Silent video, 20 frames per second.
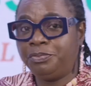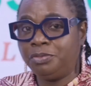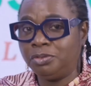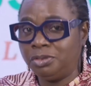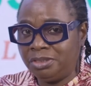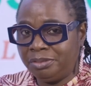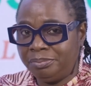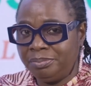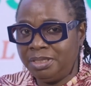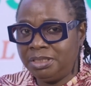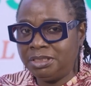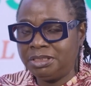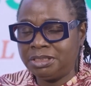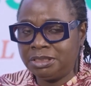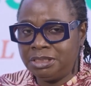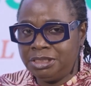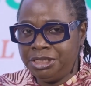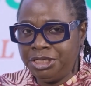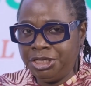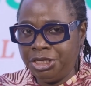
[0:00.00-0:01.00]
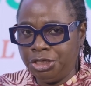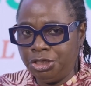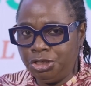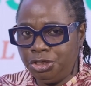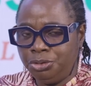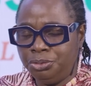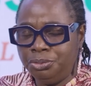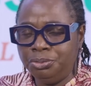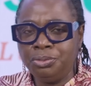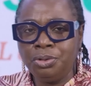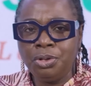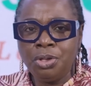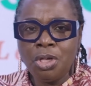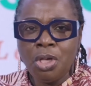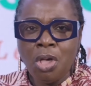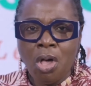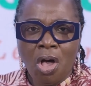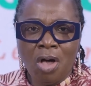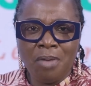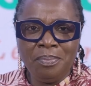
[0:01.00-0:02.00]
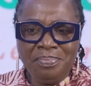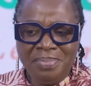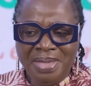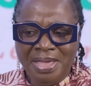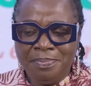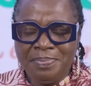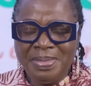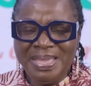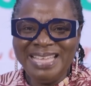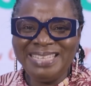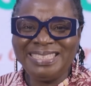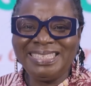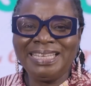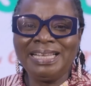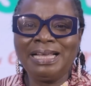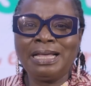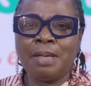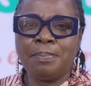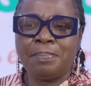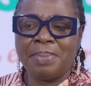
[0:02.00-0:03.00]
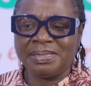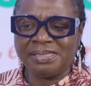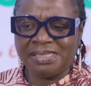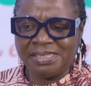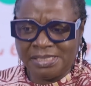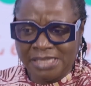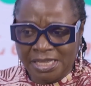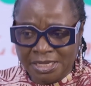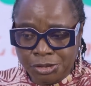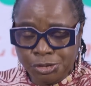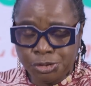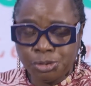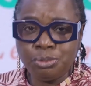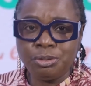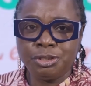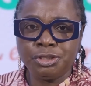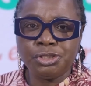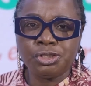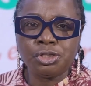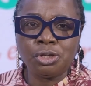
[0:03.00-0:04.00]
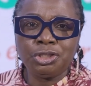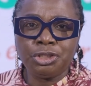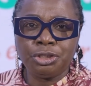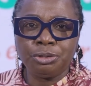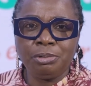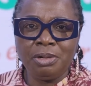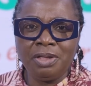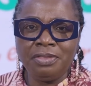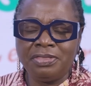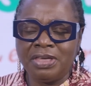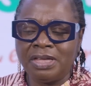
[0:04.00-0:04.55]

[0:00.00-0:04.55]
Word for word: fundamentally exactly. in you, mm. or maybe it incapacitates you in such a way mm.